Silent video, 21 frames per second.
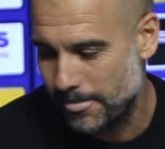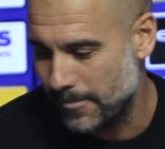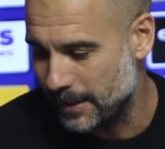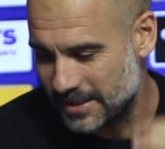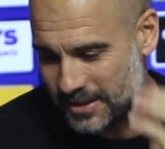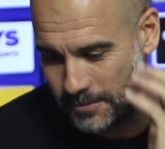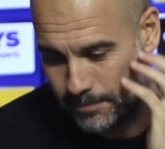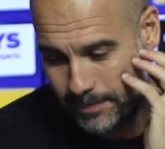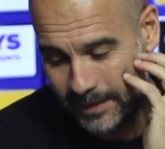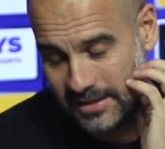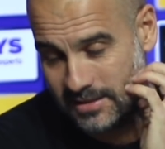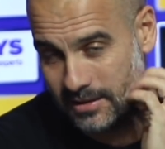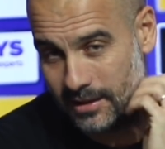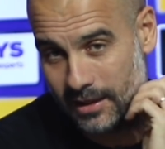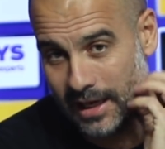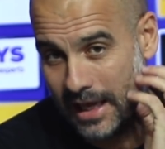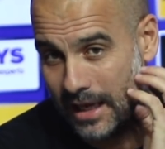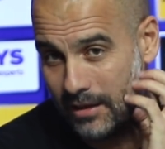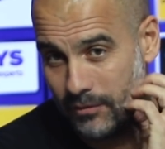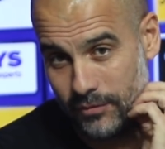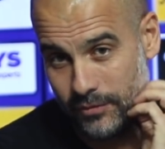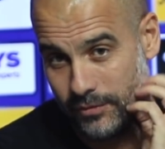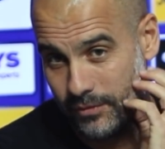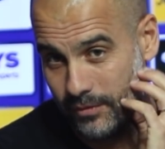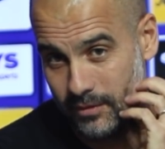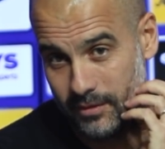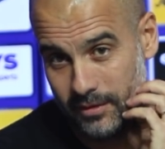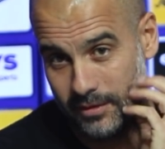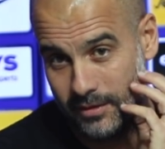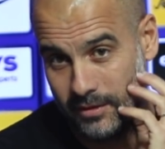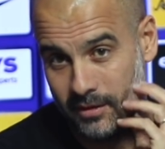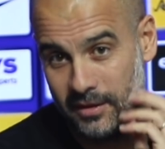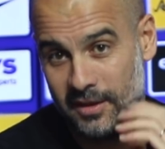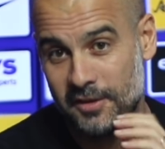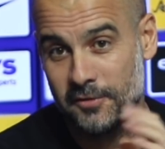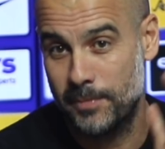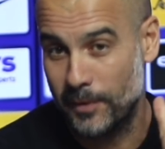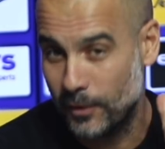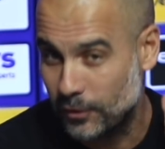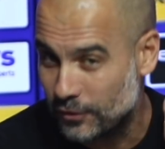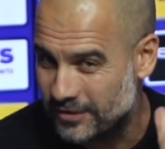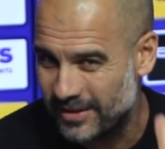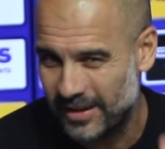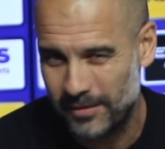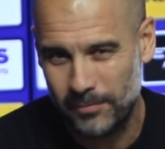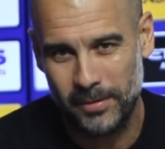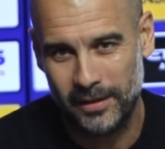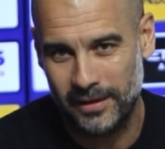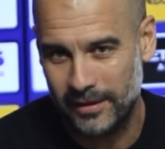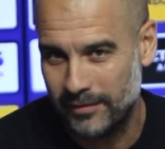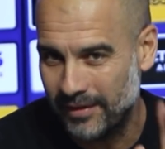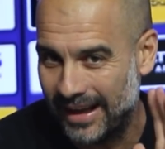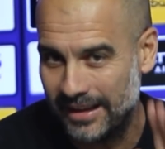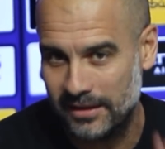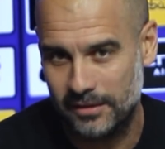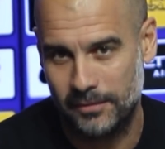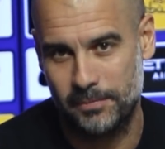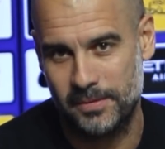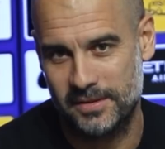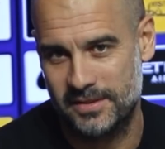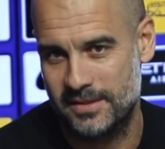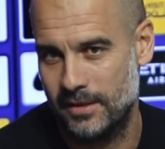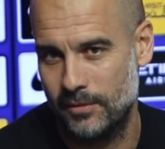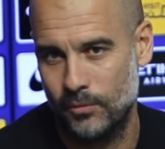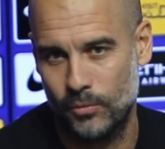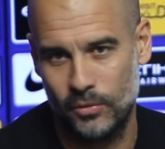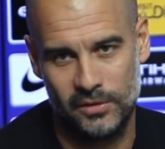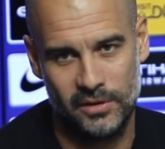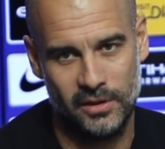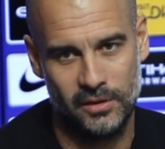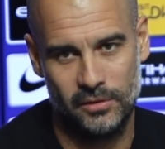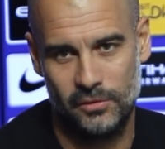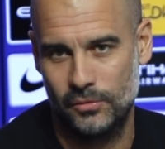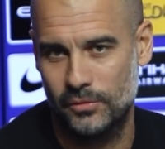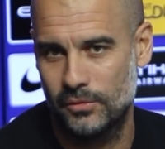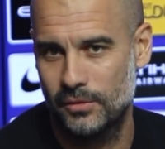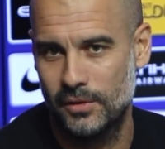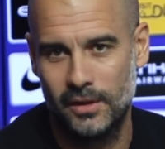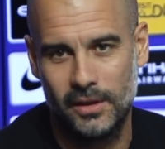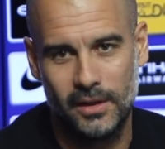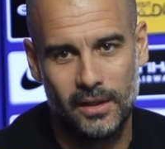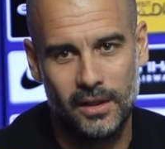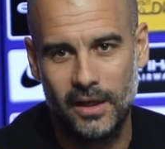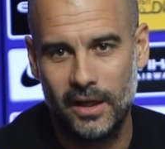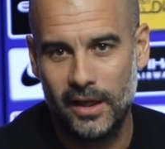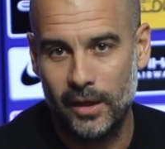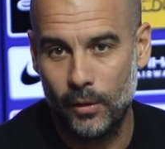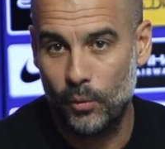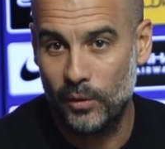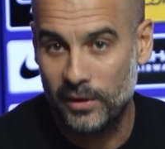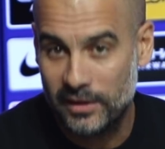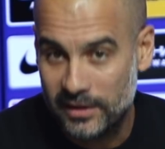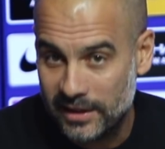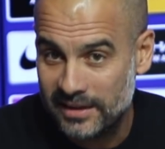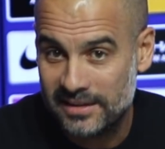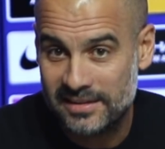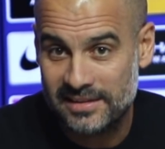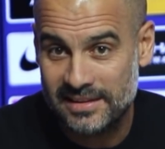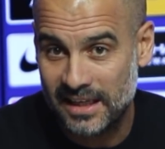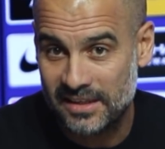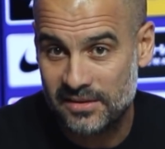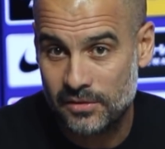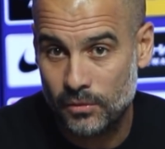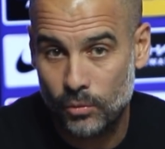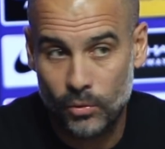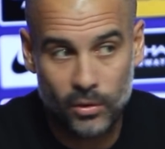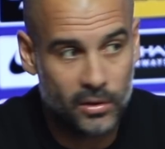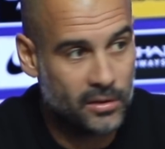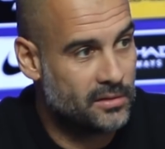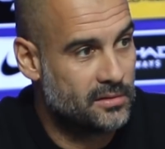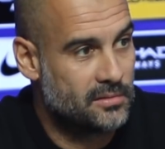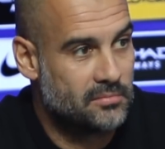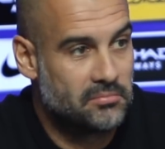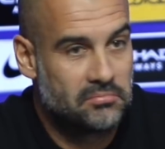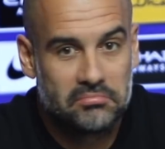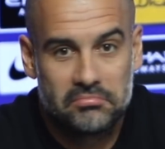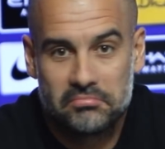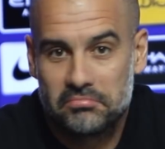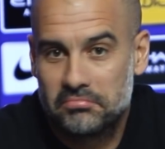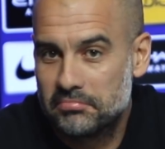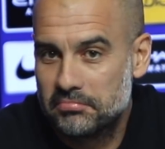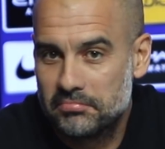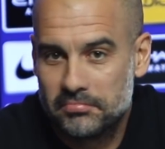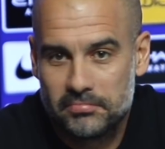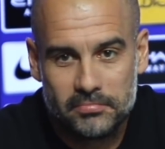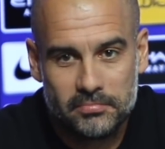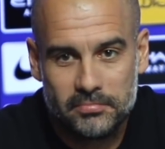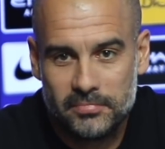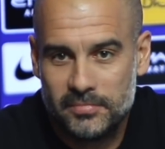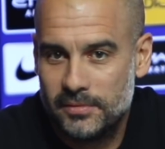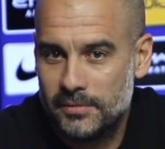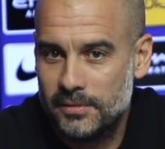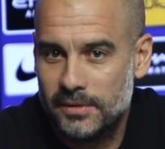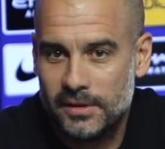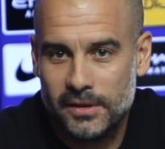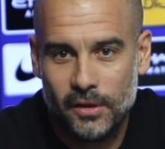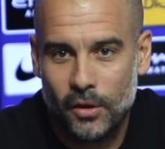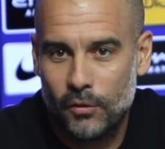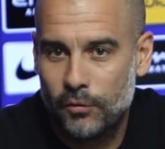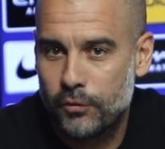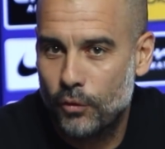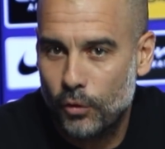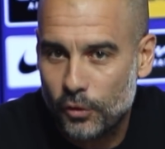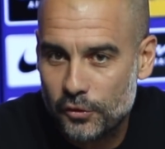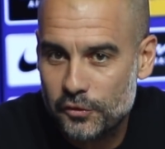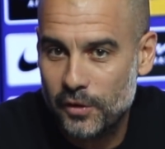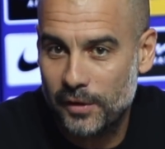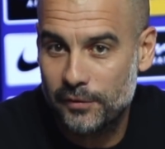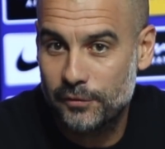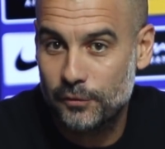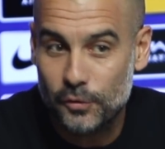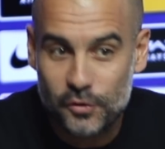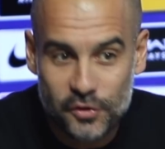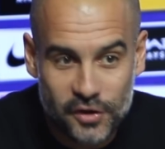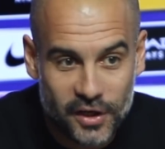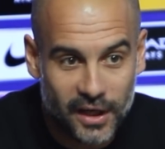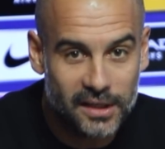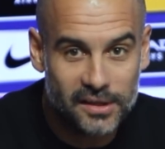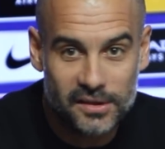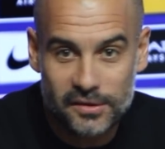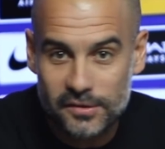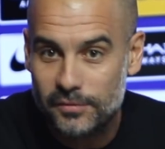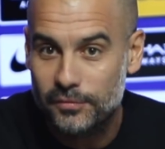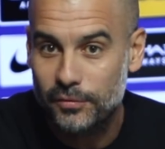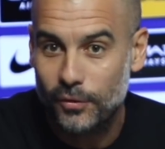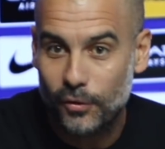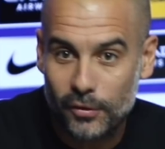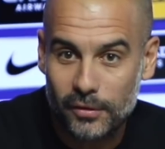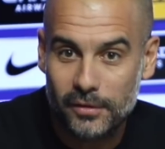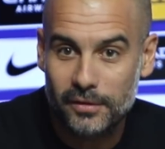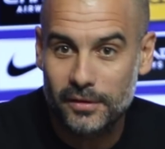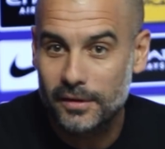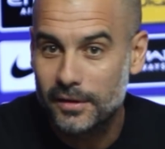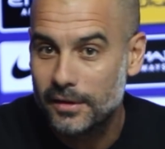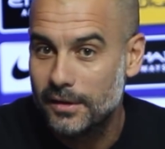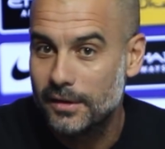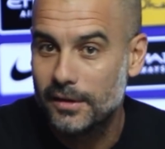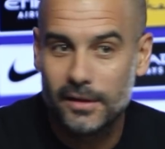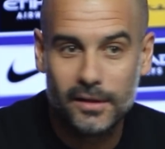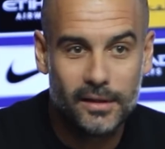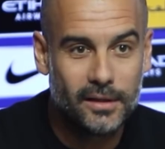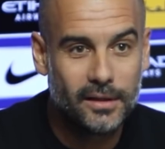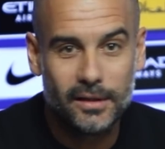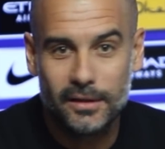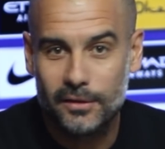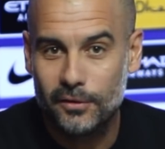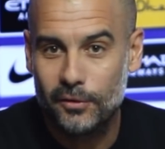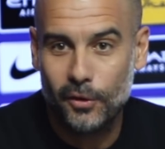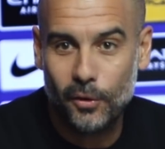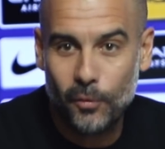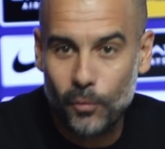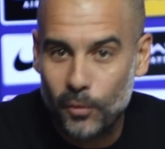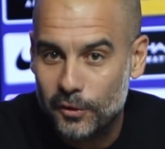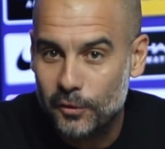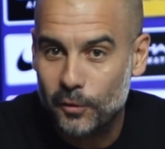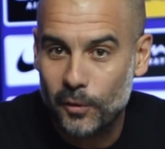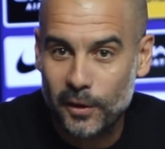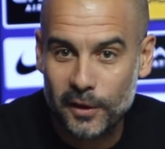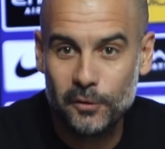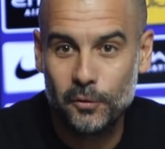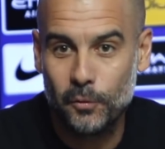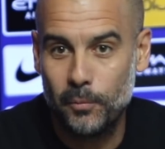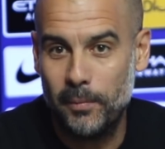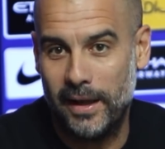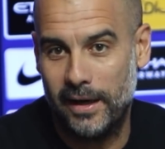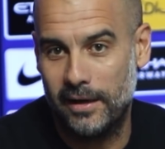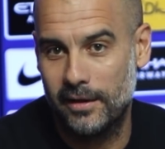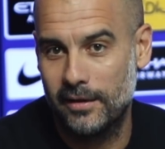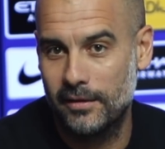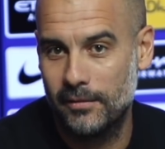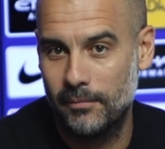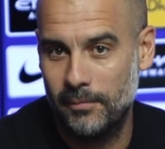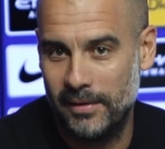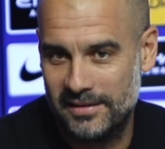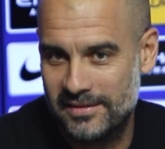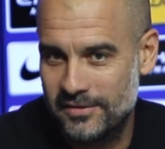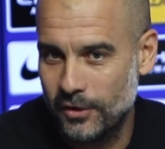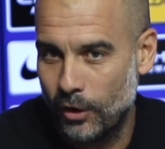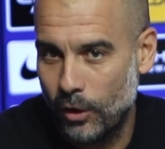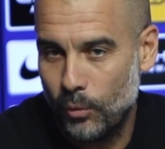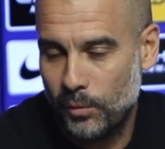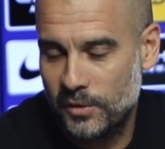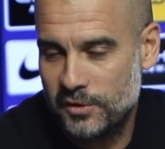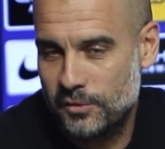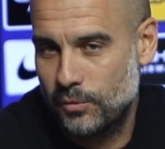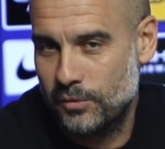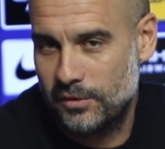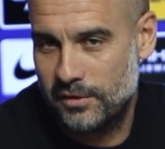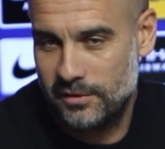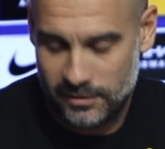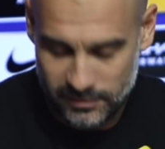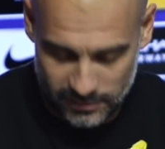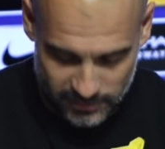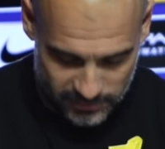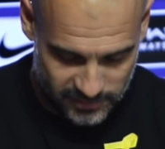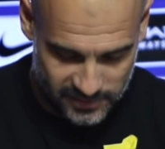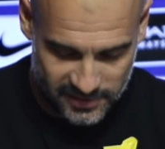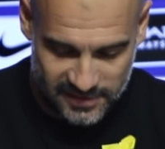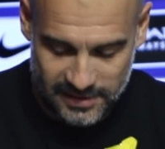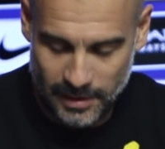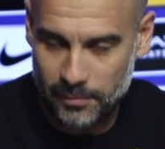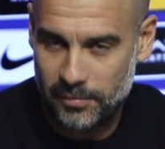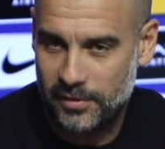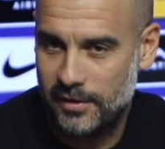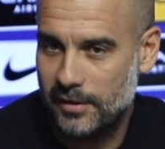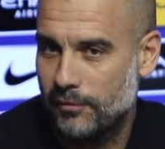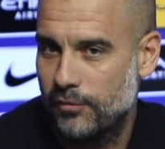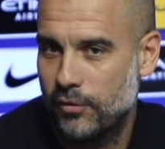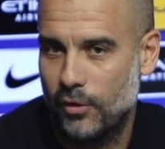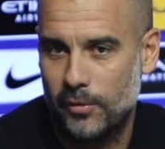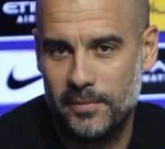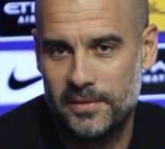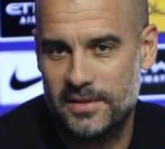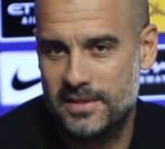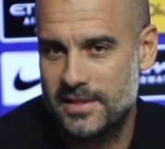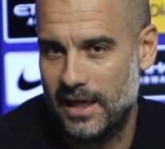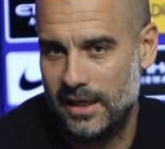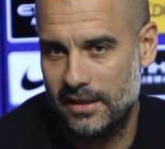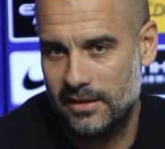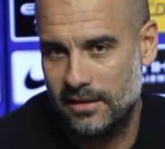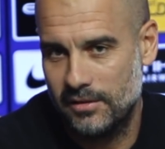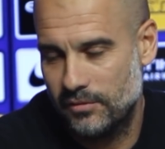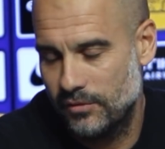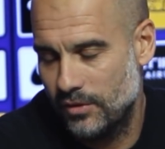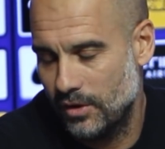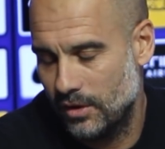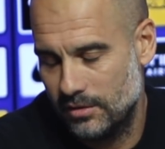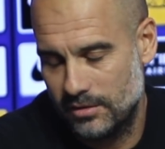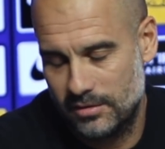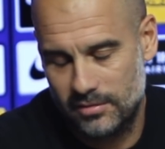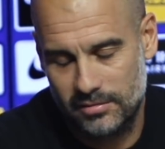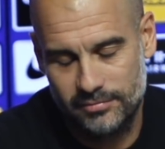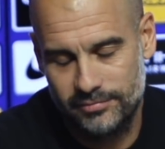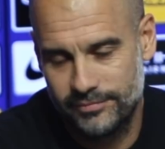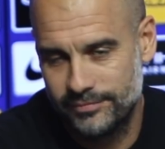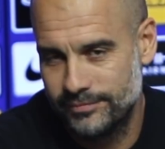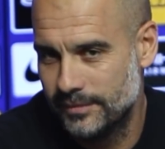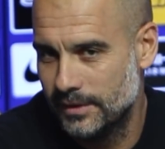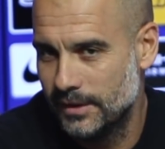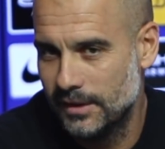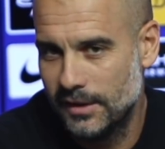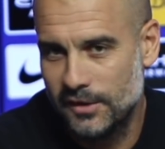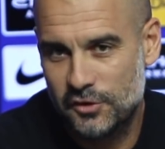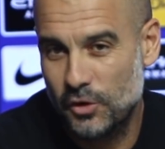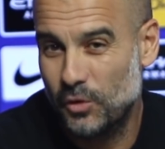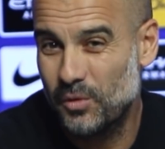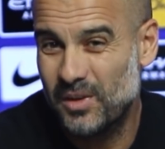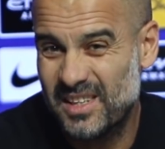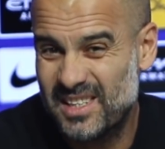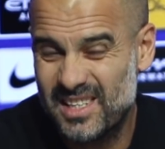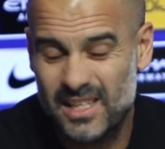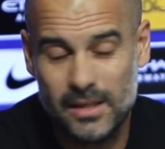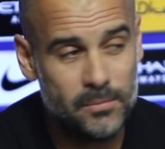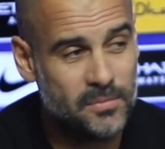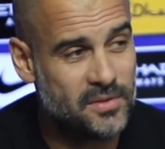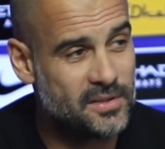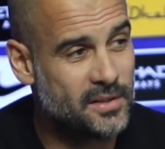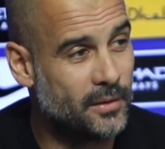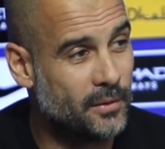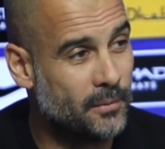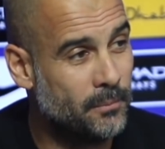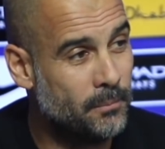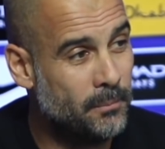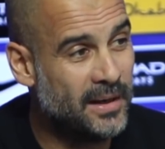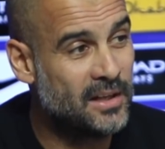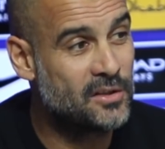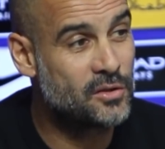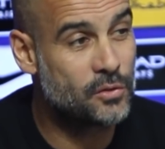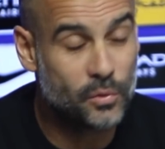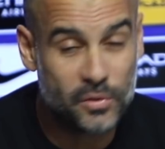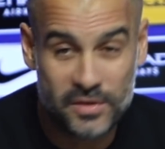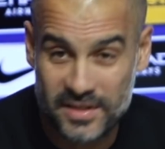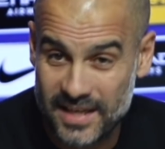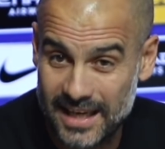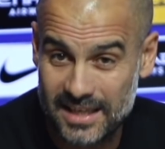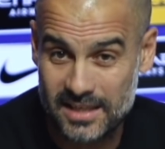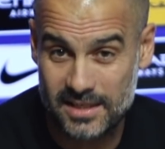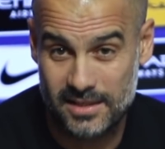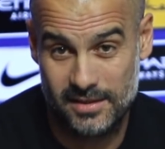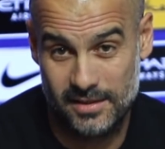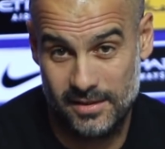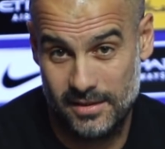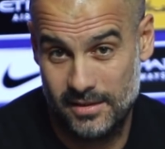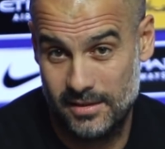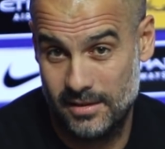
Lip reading: aspect in life, just because they believe 100% what they do. And when it doesn't work, of course you have to change for, you know, what you can do better. But always with something from inside. If don't, so the teams make success,